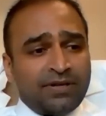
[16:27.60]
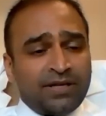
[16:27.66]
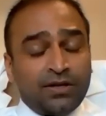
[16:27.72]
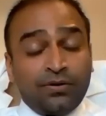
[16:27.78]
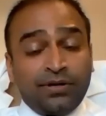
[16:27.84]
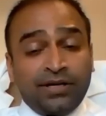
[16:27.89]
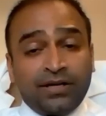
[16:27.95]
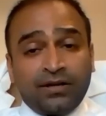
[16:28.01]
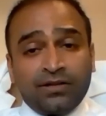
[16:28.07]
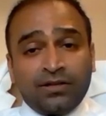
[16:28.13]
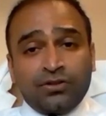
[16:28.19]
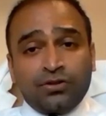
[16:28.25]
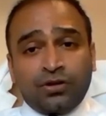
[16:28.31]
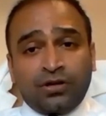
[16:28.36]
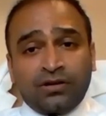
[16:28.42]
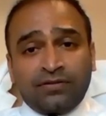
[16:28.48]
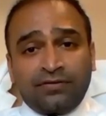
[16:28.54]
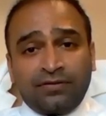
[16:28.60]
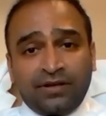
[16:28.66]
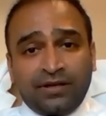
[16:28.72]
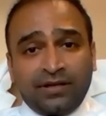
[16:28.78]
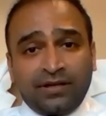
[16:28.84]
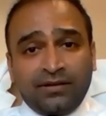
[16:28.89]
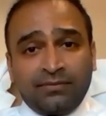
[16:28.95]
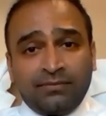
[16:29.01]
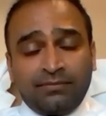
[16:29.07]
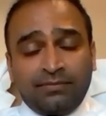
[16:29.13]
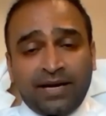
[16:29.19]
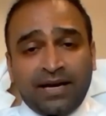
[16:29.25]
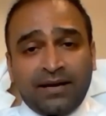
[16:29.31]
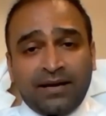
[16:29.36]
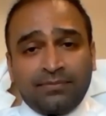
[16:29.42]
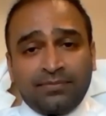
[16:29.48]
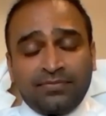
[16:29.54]
We know it on the geography
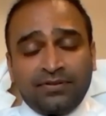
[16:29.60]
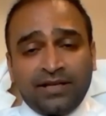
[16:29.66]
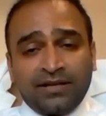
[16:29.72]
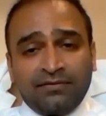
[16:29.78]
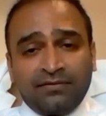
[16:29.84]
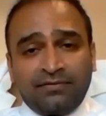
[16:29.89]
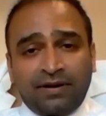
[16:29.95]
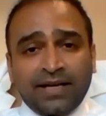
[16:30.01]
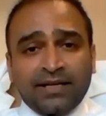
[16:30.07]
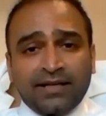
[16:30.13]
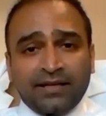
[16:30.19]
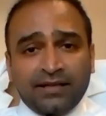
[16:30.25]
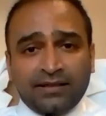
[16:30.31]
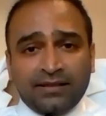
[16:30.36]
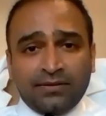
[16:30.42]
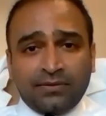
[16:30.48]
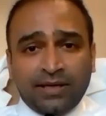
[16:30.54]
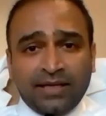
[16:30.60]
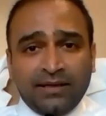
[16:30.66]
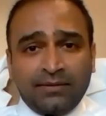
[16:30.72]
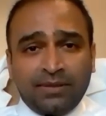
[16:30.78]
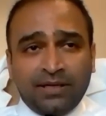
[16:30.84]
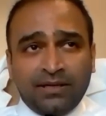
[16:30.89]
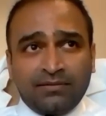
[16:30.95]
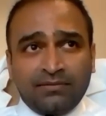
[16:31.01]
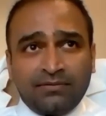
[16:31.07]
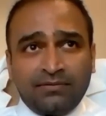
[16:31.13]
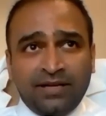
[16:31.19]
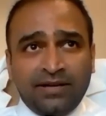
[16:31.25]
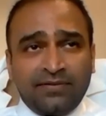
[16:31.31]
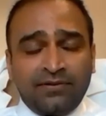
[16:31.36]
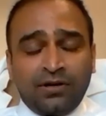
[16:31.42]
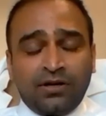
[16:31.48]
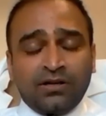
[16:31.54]
map, we can find it, right? But
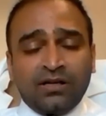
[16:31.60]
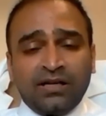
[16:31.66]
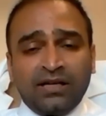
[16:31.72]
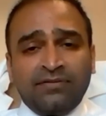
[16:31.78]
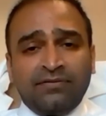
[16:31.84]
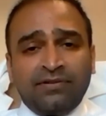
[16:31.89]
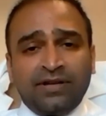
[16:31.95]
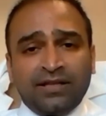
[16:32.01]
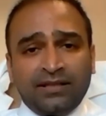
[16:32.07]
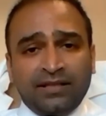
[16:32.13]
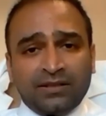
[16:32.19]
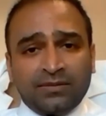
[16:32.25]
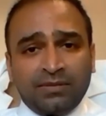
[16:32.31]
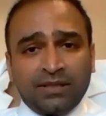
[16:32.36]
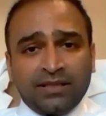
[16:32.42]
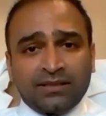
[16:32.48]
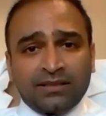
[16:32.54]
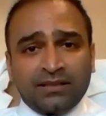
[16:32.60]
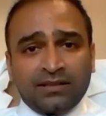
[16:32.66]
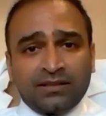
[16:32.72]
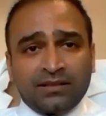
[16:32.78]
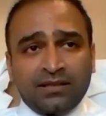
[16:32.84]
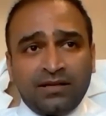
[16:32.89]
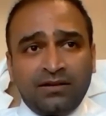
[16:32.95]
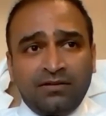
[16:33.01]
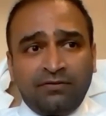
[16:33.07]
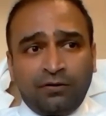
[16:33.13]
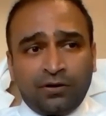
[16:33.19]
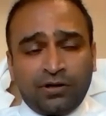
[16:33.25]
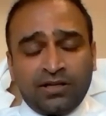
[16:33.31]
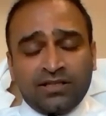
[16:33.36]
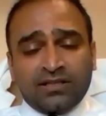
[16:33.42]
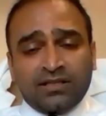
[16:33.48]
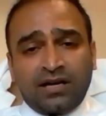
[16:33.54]
we have not lived in these places.
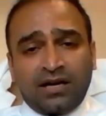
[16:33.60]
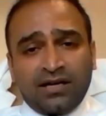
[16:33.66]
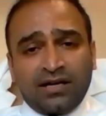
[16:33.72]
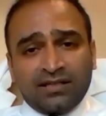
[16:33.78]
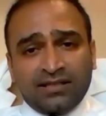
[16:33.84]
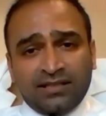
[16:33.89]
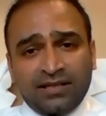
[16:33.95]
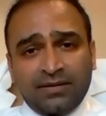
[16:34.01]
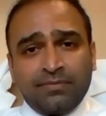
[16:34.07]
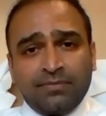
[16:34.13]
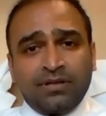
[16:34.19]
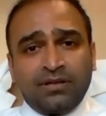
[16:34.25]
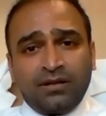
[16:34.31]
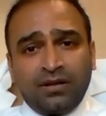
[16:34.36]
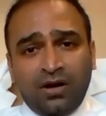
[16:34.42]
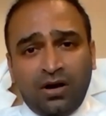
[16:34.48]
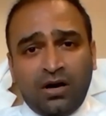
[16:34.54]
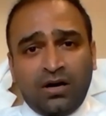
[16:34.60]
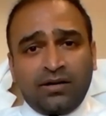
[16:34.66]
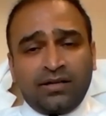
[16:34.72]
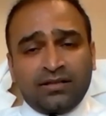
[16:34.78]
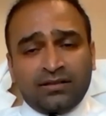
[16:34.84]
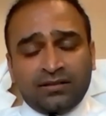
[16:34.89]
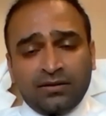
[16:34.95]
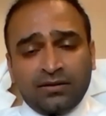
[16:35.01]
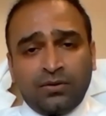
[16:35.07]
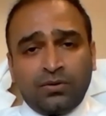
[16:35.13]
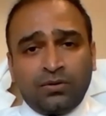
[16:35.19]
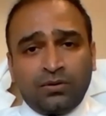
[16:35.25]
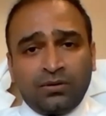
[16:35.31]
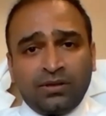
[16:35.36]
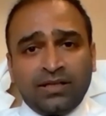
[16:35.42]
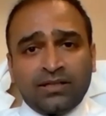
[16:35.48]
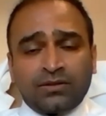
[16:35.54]
For us, our simple, honest
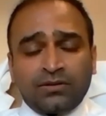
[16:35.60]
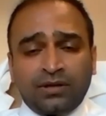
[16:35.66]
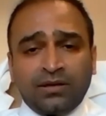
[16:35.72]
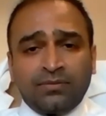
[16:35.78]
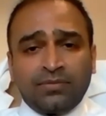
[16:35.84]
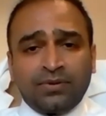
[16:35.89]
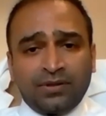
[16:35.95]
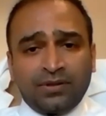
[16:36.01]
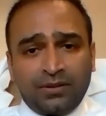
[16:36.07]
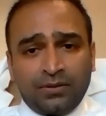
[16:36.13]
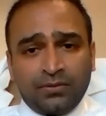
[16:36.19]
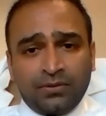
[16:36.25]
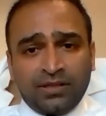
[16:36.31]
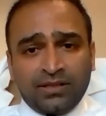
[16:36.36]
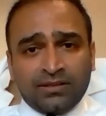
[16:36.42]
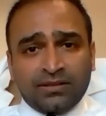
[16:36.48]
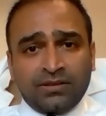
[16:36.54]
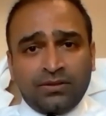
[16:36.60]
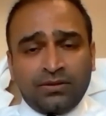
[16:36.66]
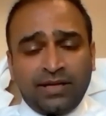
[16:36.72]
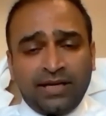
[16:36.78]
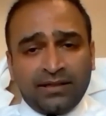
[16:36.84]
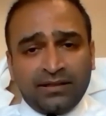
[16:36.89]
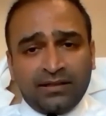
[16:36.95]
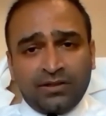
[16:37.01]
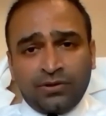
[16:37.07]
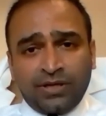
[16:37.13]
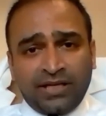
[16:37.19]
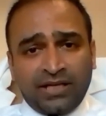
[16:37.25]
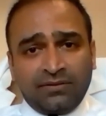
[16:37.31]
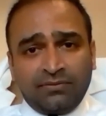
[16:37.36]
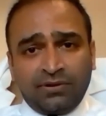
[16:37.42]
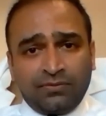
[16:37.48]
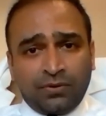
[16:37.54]
goal is to come to the US to get the
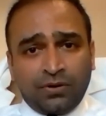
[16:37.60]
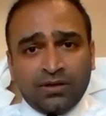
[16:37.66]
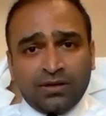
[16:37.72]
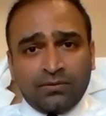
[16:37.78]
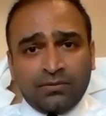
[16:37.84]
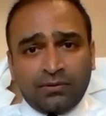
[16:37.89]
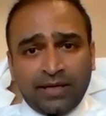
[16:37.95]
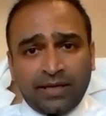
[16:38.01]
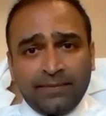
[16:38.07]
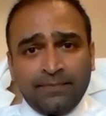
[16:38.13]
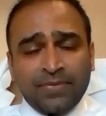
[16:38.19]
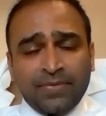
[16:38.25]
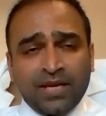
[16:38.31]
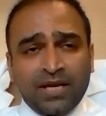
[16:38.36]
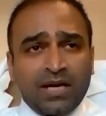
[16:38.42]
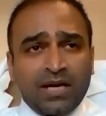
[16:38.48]
training we want, right?